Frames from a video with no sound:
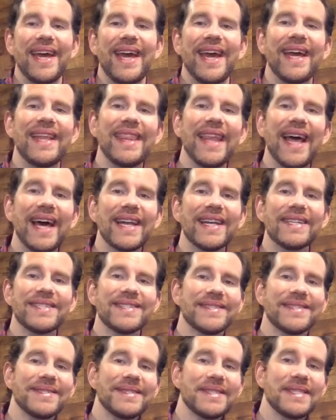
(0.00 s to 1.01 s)
and that
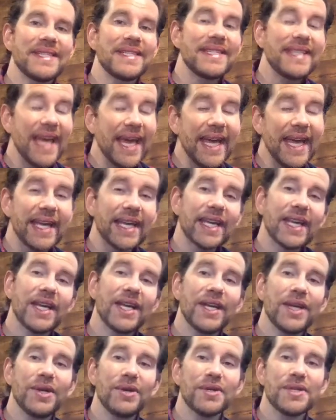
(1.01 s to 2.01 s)
is to take
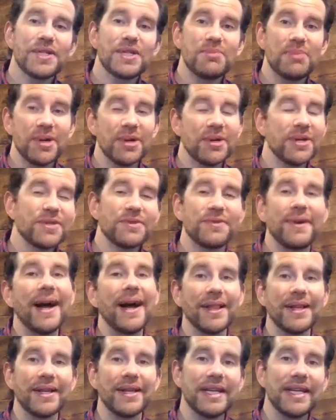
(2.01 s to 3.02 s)
your
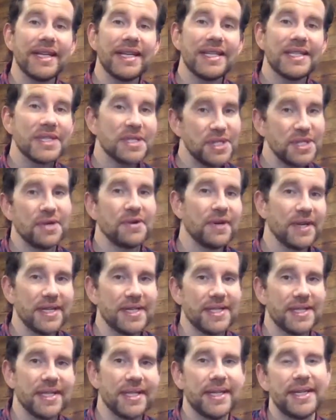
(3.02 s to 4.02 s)
spirituality
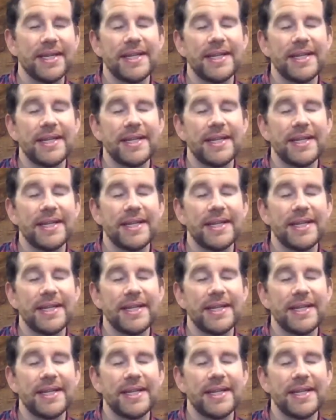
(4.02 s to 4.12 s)
seriously.